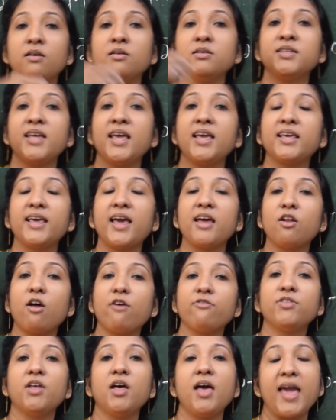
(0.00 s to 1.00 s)
take care
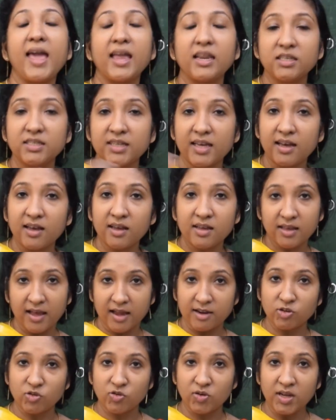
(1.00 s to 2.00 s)
of the entire
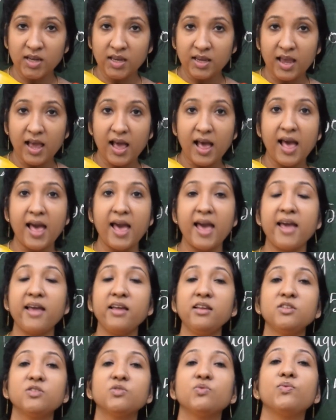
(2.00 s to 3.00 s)
country,
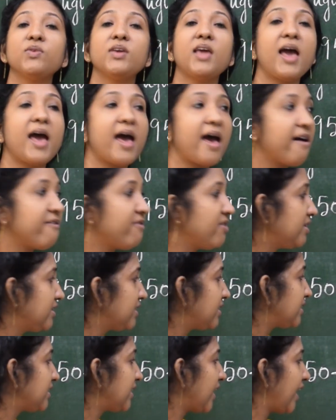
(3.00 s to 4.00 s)
and we have a
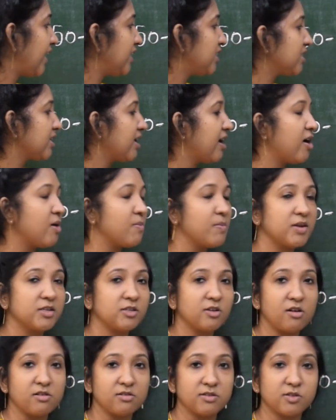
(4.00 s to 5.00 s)
state
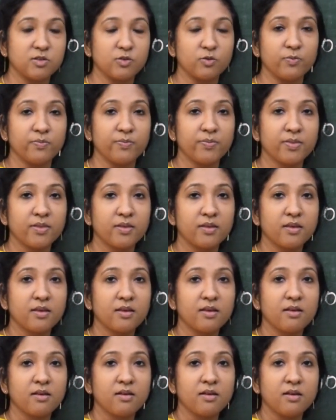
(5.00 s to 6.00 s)
government also.
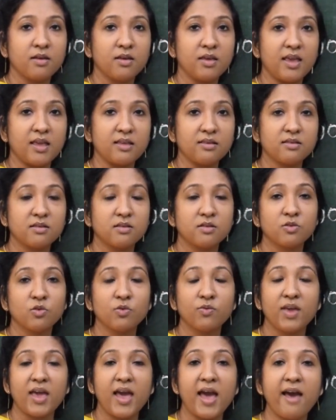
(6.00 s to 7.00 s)
Yes,
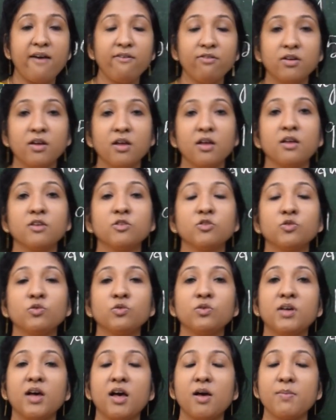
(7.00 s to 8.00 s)
so we have
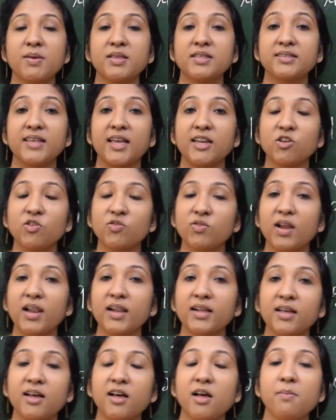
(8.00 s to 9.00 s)
two governments,
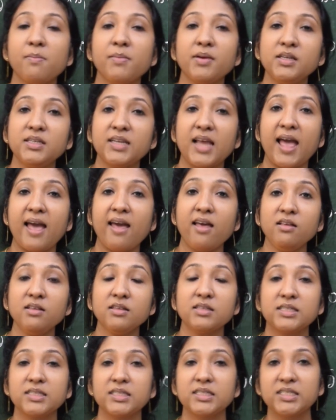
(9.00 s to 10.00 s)
central government and
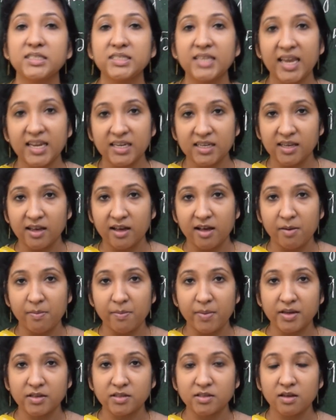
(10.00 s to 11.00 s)
state
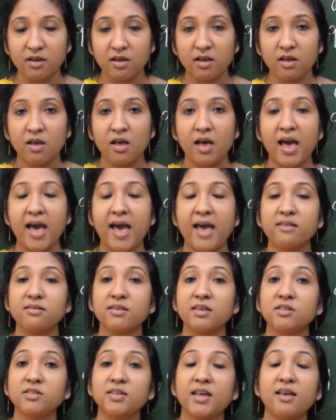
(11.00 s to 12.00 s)
government. As
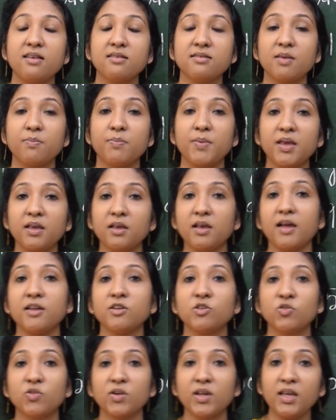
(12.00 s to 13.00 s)
India is a big
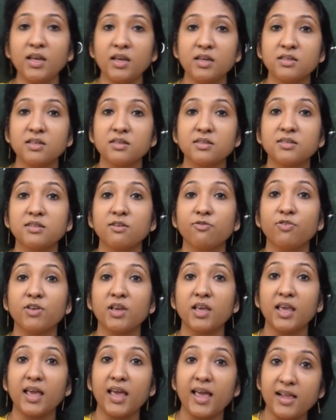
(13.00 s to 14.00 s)
country, it is
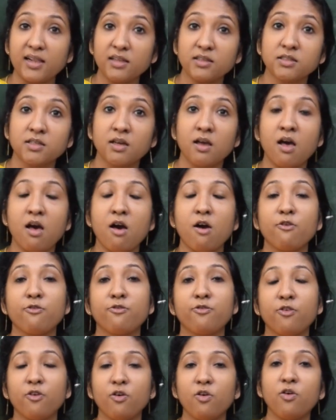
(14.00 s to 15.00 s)
difficult
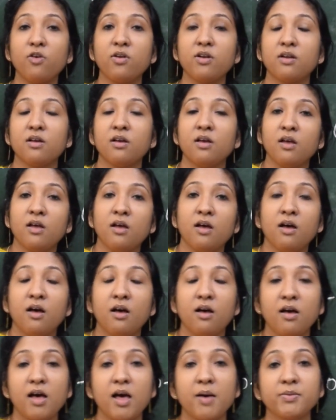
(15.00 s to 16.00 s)
for
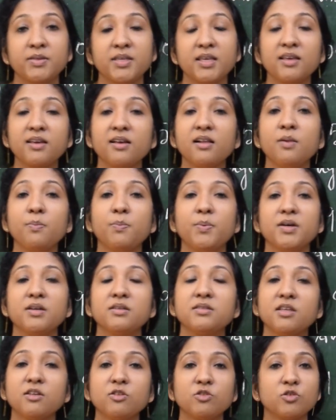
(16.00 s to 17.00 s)
a single
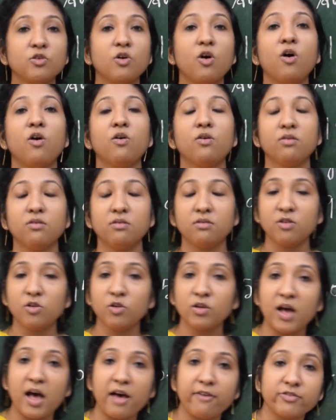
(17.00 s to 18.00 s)
person to
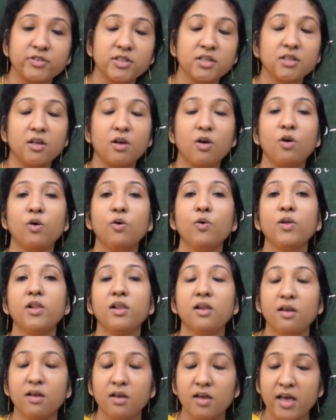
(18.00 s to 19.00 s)
look after the
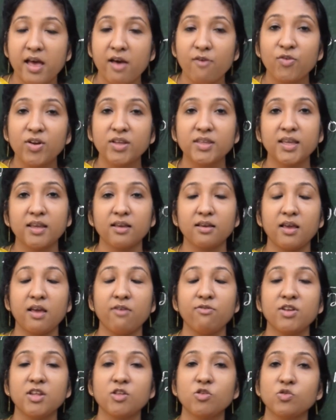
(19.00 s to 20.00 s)
whole everything,
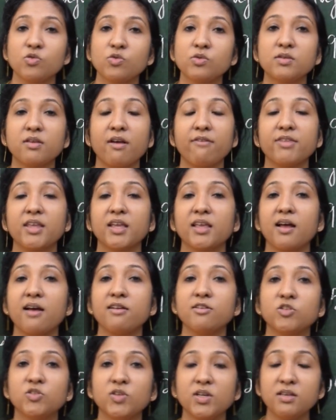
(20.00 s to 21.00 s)
every issues of the
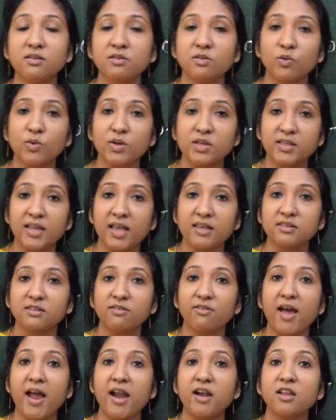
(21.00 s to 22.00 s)
country. So India is
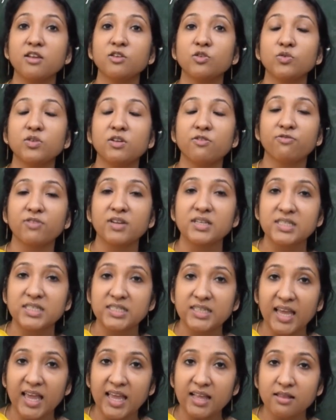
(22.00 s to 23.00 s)
divided into different
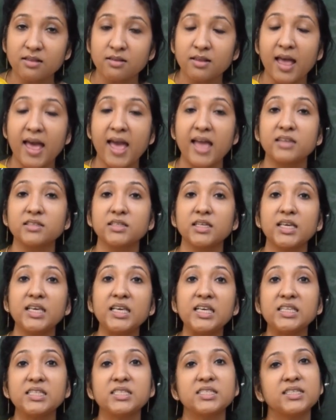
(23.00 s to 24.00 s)
states and
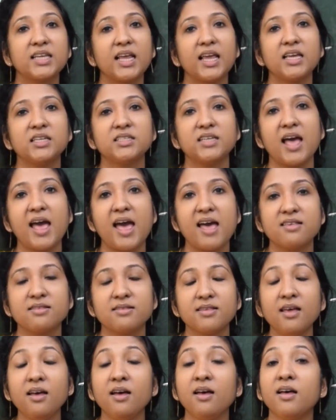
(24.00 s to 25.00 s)
each state
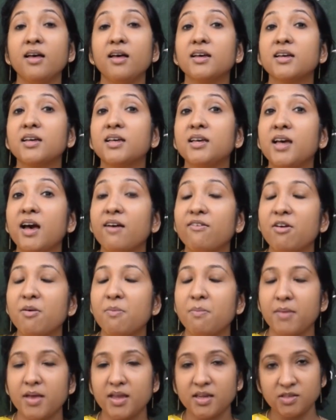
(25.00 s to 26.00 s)
has a
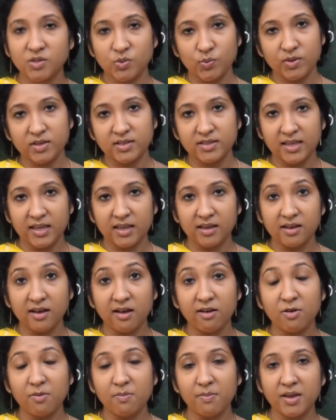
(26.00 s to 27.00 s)
government, we say,
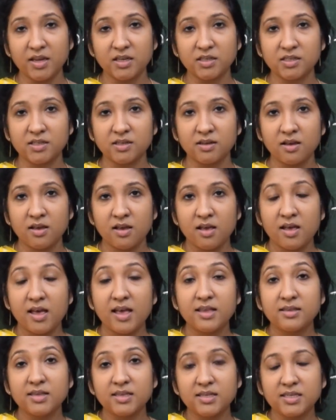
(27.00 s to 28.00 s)
government,
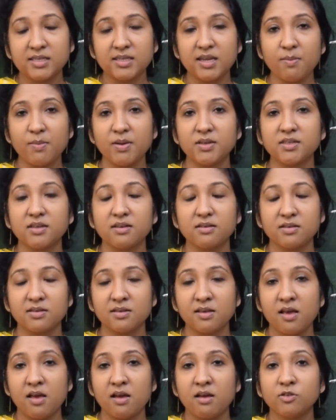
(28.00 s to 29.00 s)
a system it
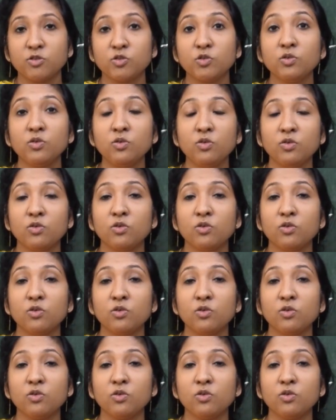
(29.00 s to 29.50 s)
is to